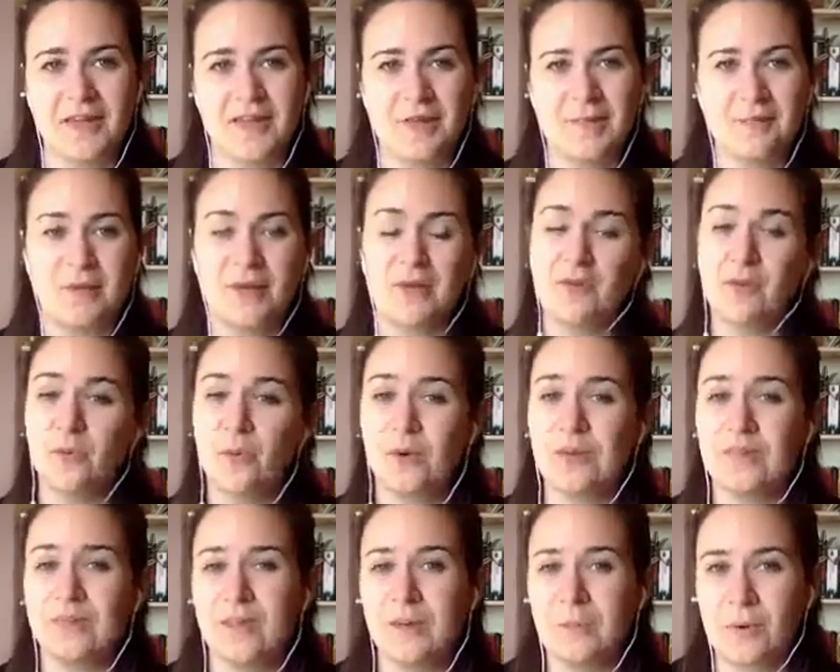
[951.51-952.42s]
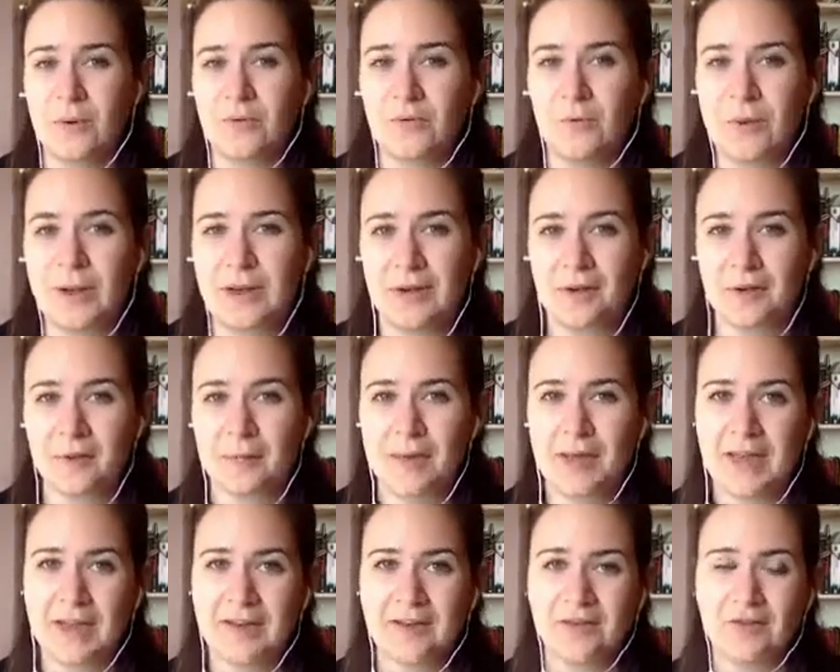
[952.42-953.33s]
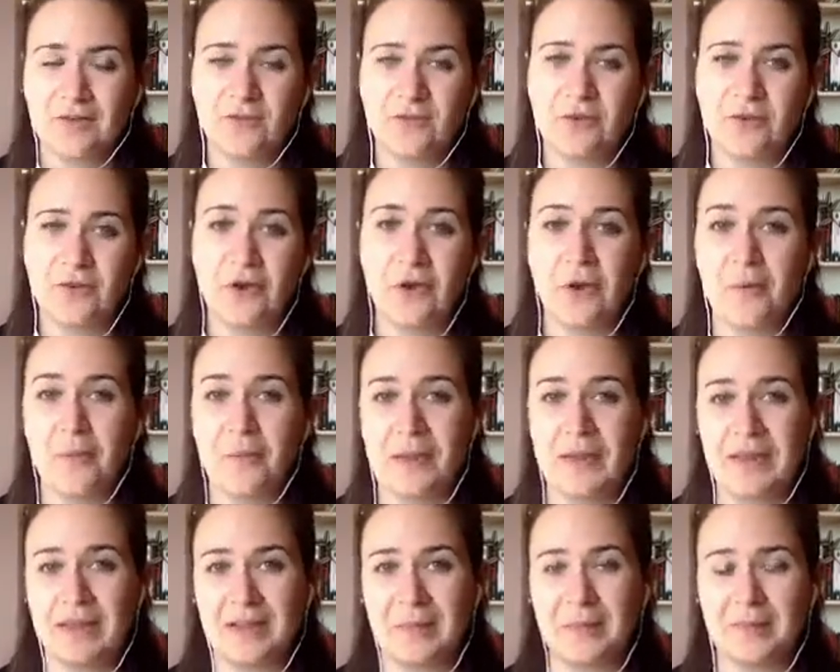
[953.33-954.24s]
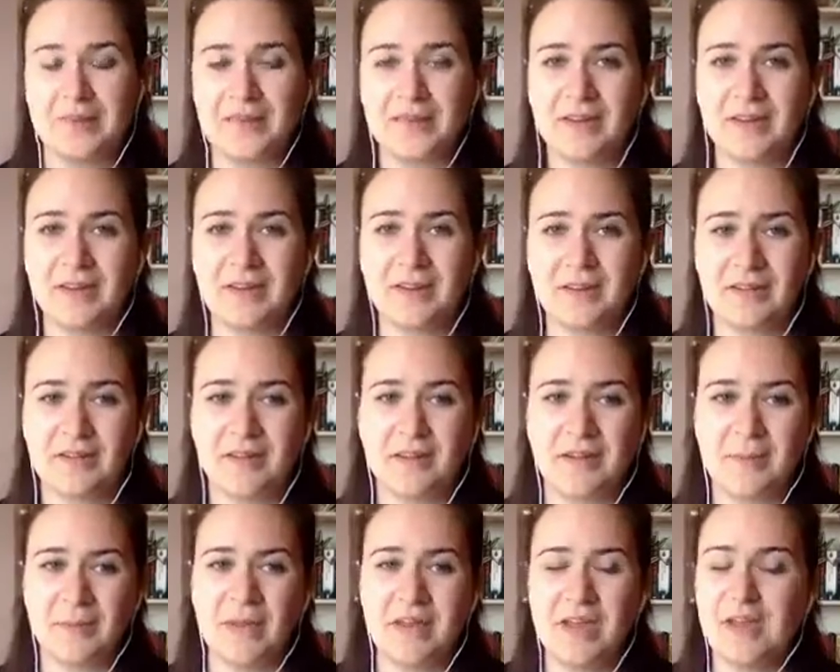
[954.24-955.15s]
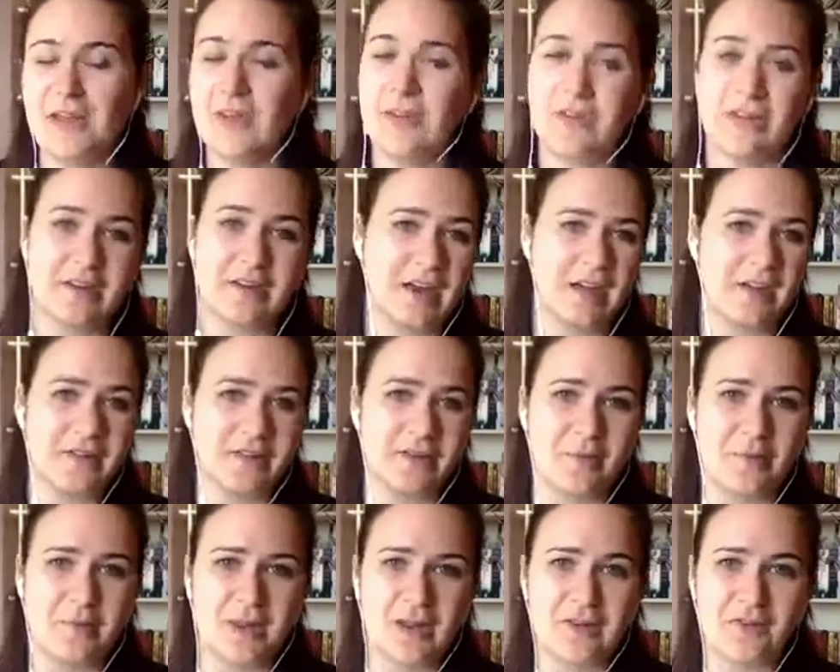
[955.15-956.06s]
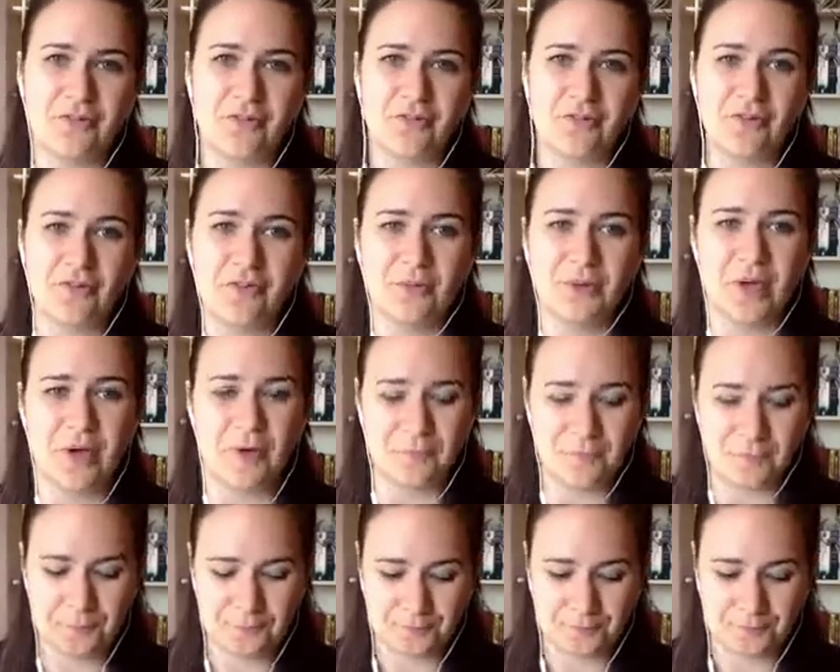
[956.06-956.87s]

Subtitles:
But as always, it will remain on the page. So if you can't make that particular time, you can catch up later on as well.